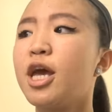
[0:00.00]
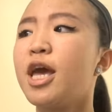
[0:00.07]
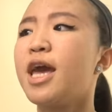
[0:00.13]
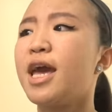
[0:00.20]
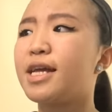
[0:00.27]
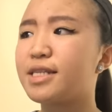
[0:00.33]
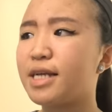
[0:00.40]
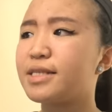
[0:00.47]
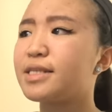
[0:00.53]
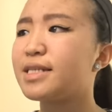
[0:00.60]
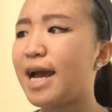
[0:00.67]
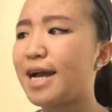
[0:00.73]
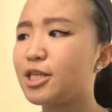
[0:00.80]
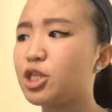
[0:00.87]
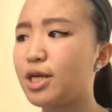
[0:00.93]
It
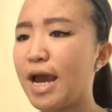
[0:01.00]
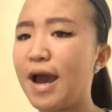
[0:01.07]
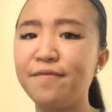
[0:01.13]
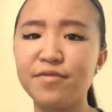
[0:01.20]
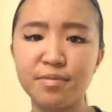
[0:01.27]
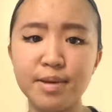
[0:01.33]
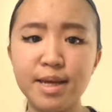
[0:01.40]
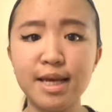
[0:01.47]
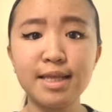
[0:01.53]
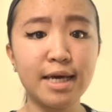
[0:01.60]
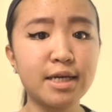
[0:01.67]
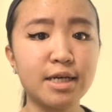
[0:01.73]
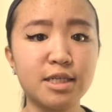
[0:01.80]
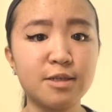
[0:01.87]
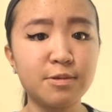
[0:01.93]
doesn't actually have to be
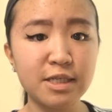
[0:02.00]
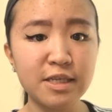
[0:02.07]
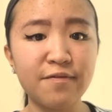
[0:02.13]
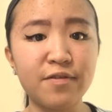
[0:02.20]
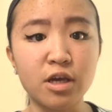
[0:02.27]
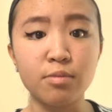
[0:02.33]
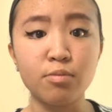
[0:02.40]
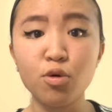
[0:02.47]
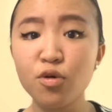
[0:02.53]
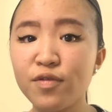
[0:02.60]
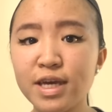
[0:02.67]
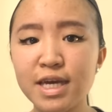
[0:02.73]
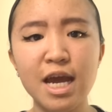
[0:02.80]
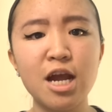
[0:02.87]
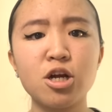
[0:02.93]
like a specific
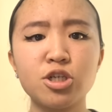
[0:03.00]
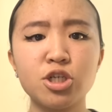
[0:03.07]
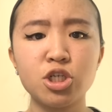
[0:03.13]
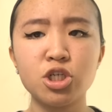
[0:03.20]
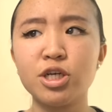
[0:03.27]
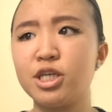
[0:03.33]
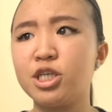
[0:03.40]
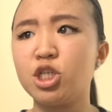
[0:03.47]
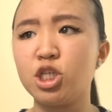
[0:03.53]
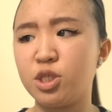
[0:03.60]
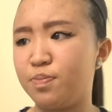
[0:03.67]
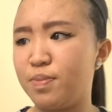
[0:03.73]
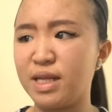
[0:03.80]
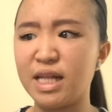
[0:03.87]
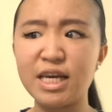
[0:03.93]
movie character. It could
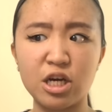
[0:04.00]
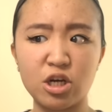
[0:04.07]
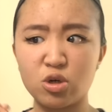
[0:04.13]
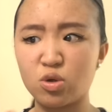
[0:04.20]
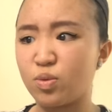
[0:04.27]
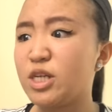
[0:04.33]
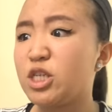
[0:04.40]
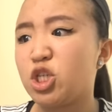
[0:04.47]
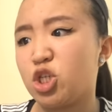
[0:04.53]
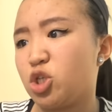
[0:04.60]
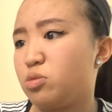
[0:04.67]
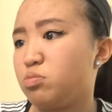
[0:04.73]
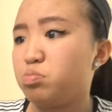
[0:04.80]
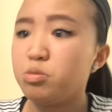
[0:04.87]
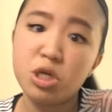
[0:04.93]
just be like a creature.